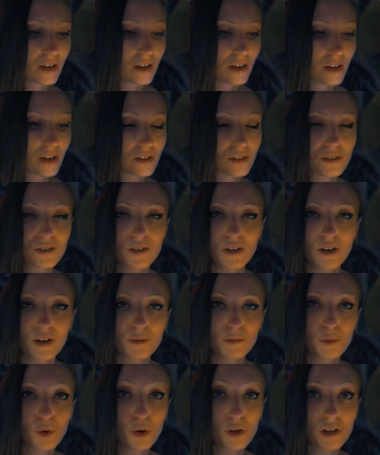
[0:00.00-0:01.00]
It's
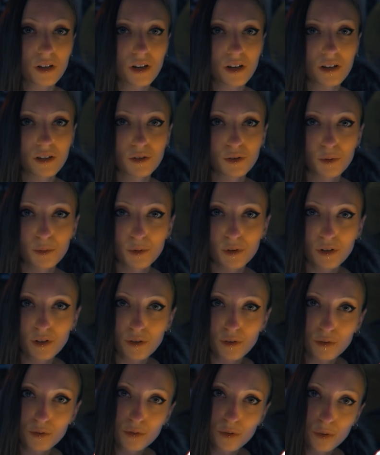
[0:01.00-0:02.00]
more than I can normally
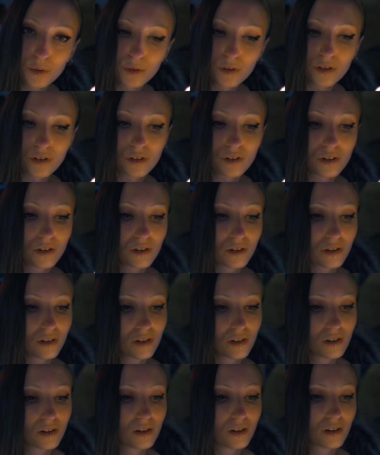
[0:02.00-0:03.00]
afford.
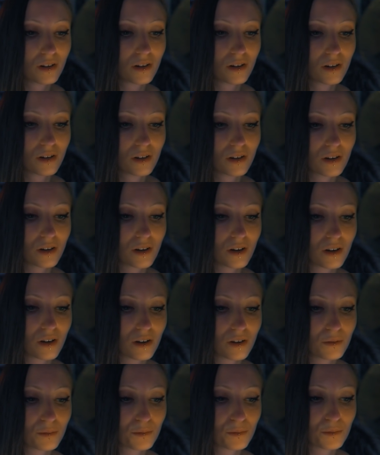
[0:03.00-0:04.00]

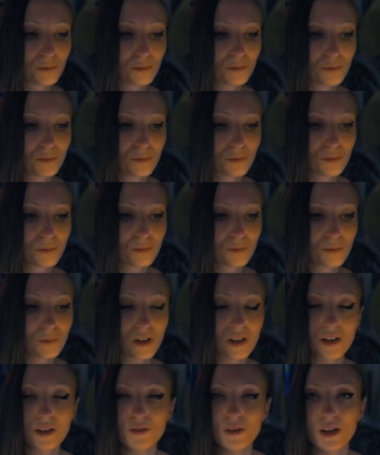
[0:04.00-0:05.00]
And
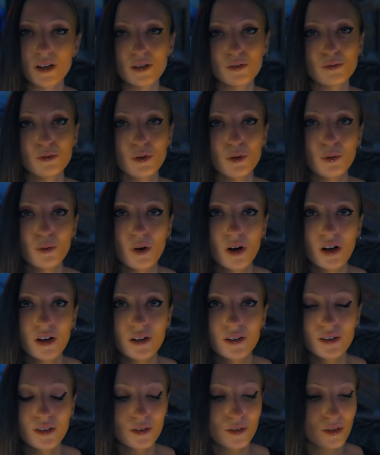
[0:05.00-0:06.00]
I've had it for a
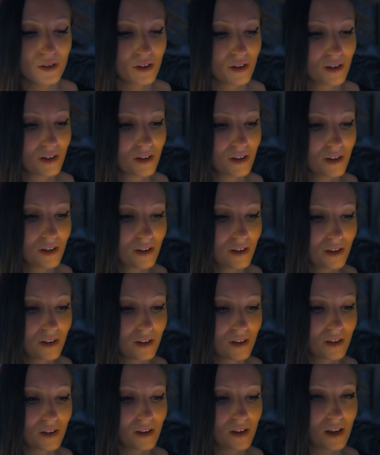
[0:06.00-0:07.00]
while.
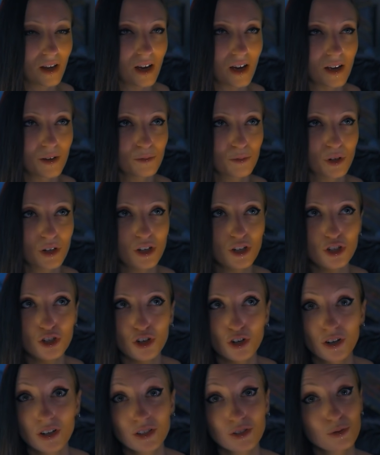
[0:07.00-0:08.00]
I'm pretty
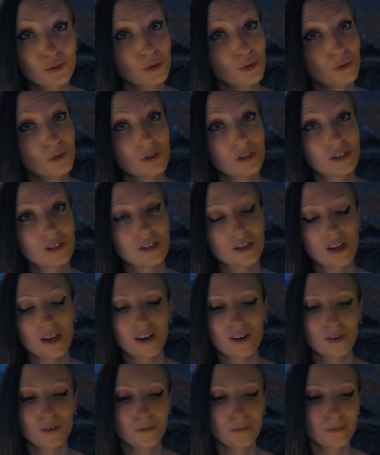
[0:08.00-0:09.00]
sure it's ruined
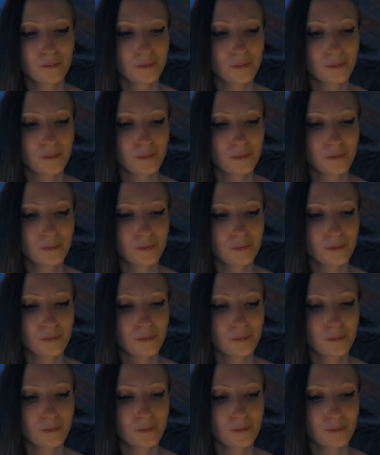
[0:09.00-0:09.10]
now.